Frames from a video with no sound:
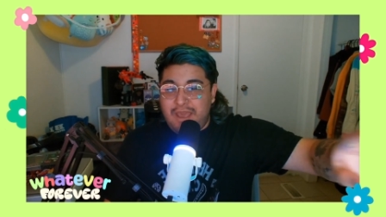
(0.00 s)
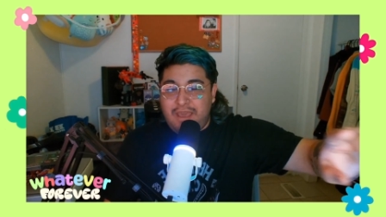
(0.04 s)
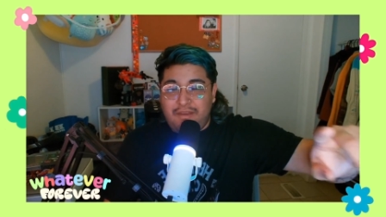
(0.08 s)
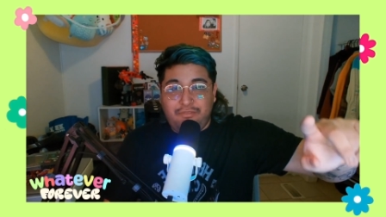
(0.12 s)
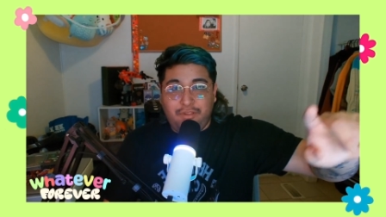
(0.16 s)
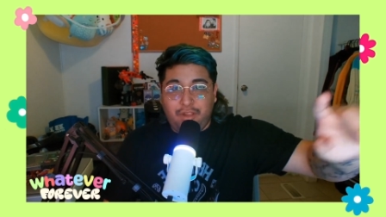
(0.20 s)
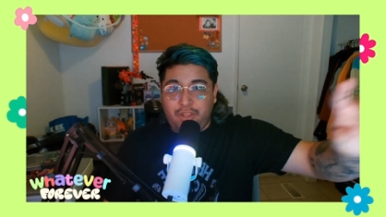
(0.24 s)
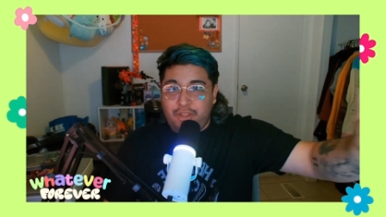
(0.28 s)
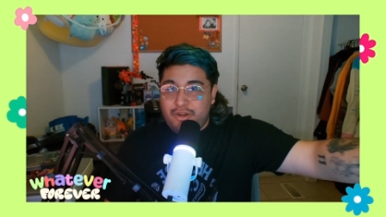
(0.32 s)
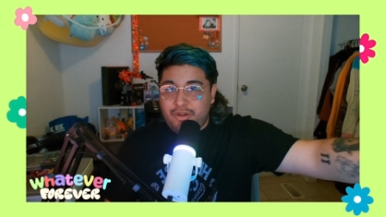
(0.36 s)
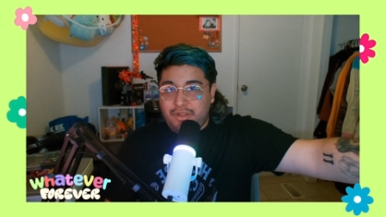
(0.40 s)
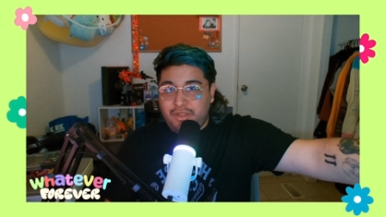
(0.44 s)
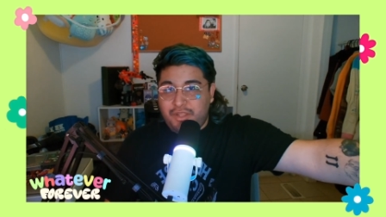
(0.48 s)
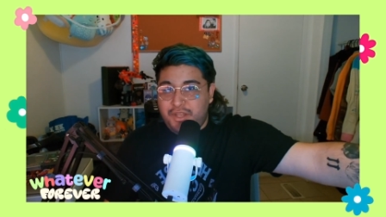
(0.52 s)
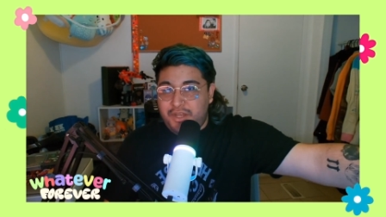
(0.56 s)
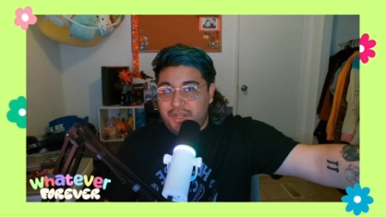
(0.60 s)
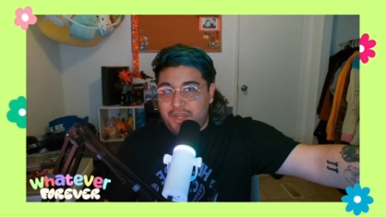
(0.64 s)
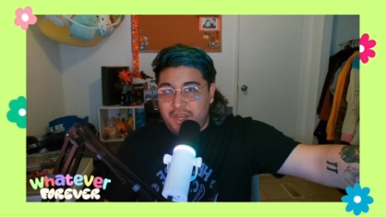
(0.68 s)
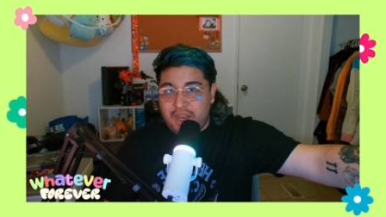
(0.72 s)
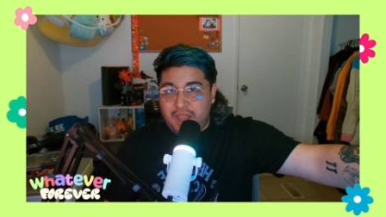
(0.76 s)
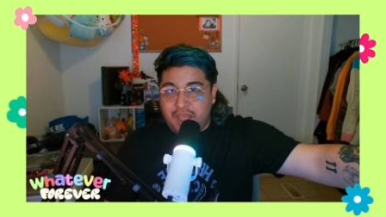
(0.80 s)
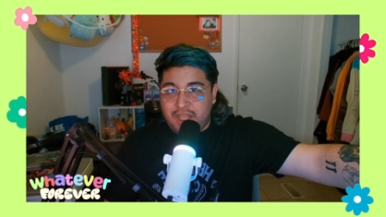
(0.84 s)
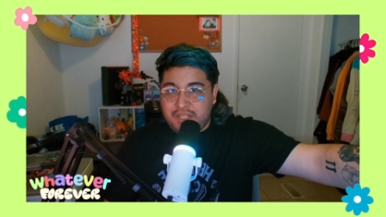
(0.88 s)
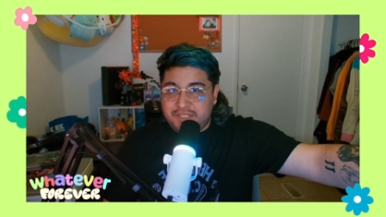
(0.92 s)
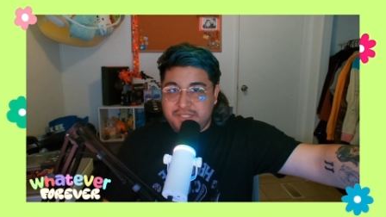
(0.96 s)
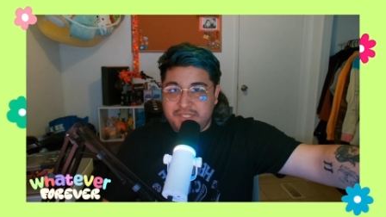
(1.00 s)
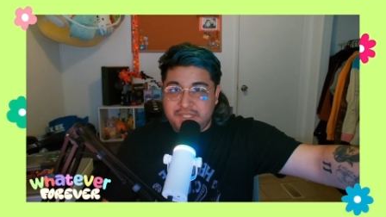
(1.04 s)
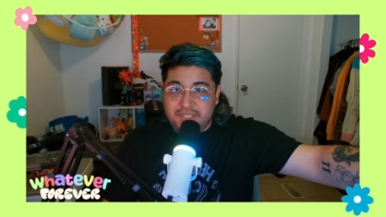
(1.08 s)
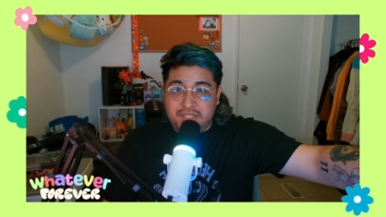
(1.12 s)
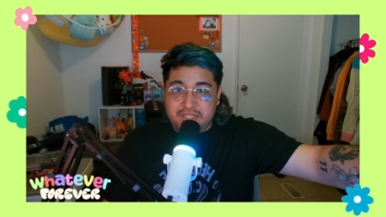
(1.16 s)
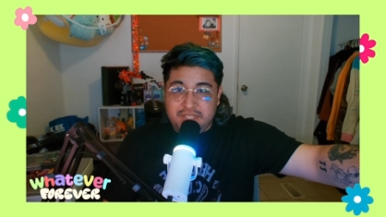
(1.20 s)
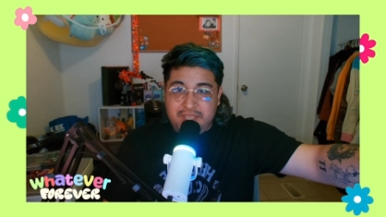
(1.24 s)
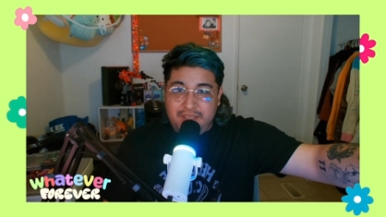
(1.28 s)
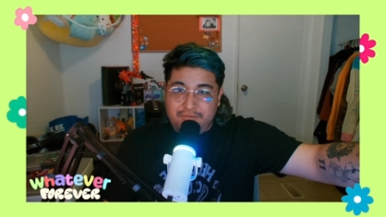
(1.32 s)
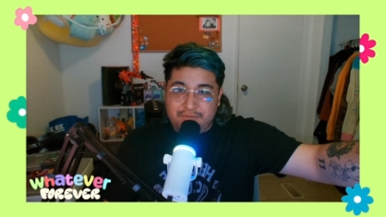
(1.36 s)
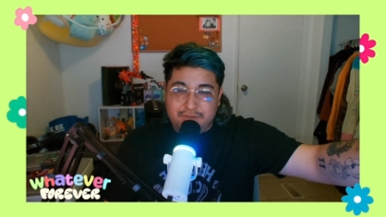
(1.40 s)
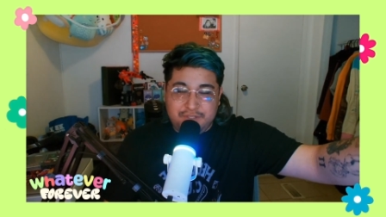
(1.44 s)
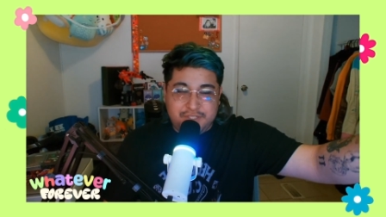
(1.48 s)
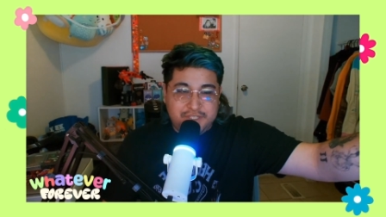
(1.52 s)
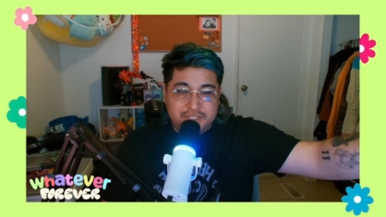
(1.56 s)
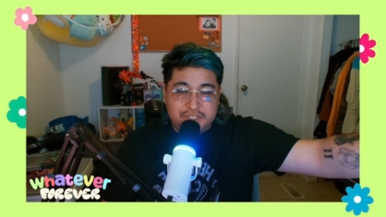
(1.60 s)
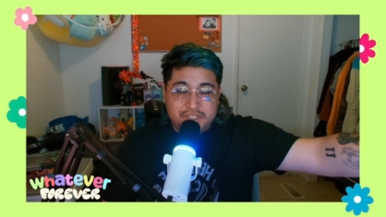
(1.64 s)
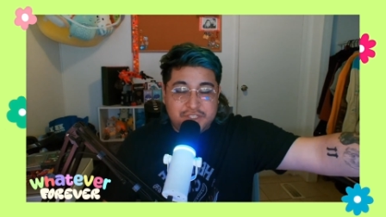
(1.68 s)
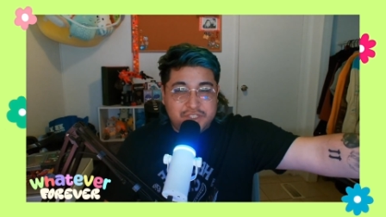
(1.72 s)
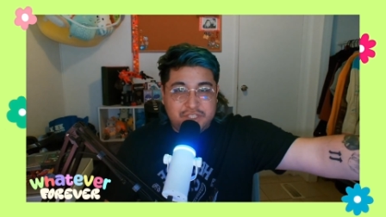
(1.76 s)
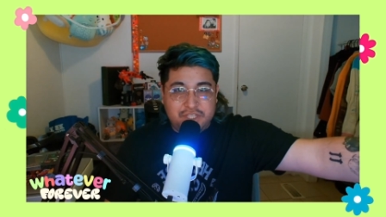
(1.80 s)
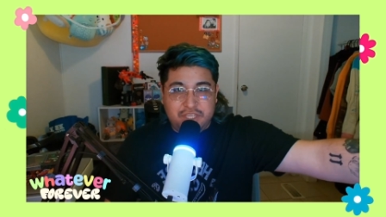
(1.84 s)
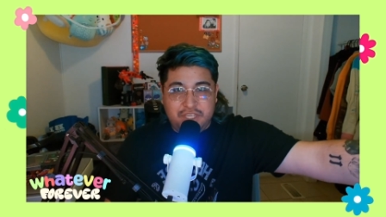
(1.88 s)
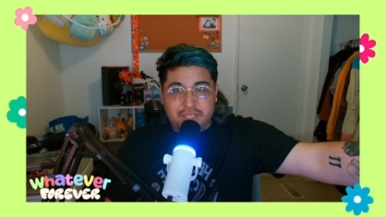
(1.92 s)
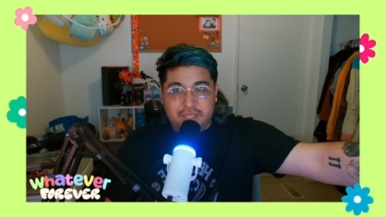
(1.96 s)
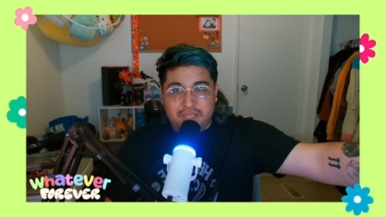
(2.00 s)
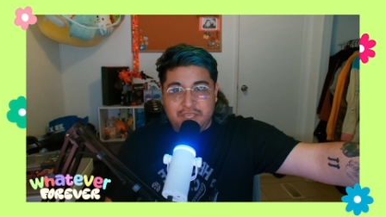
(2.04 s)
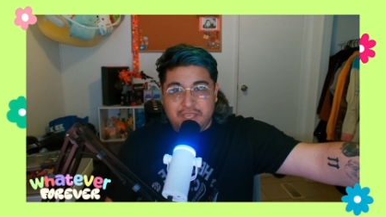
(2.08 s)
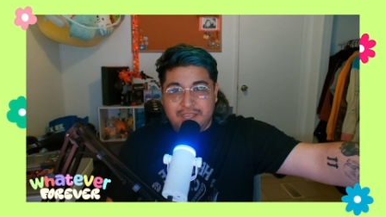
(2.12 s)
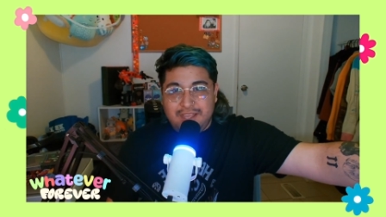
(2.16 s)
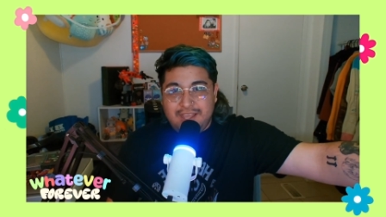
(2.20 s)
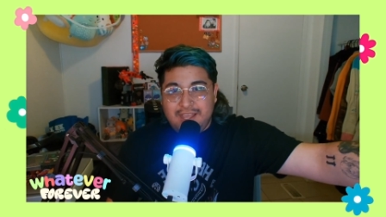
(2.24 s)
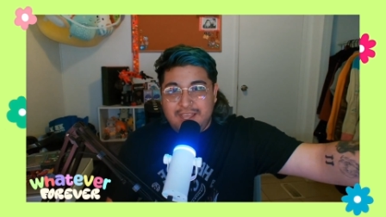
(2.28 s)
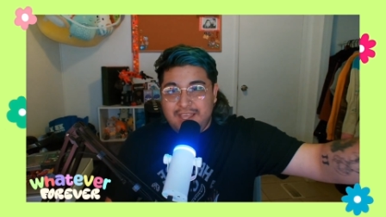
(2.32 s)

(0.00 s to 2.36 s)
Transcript: have literally not seen ever since the